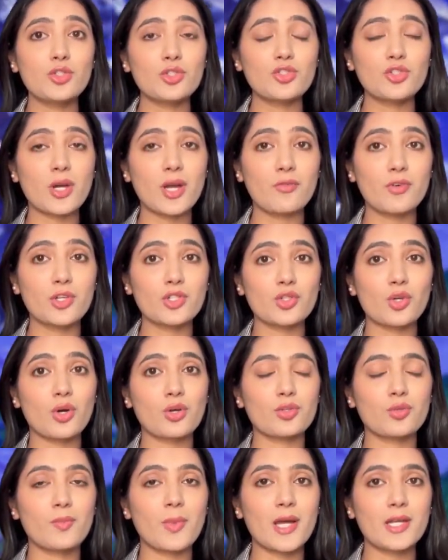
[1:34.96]
your drivers
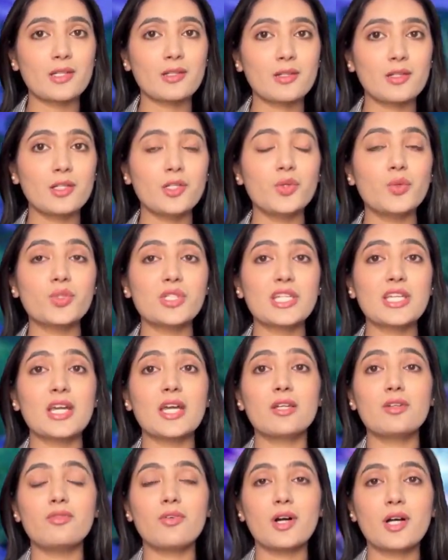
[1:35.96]
automatically using
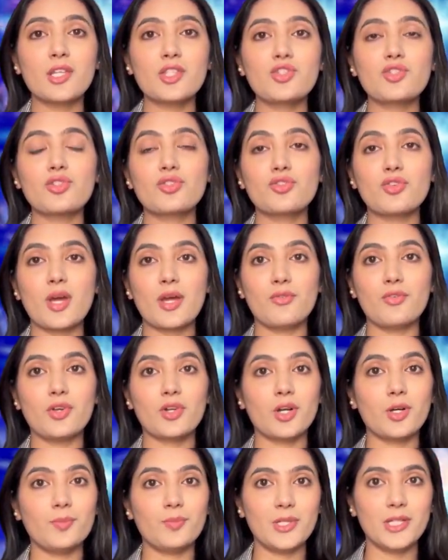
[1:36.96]
Advanced Driver
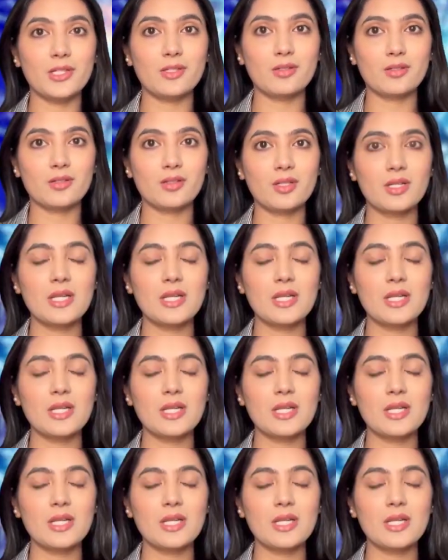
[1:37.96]
Updater.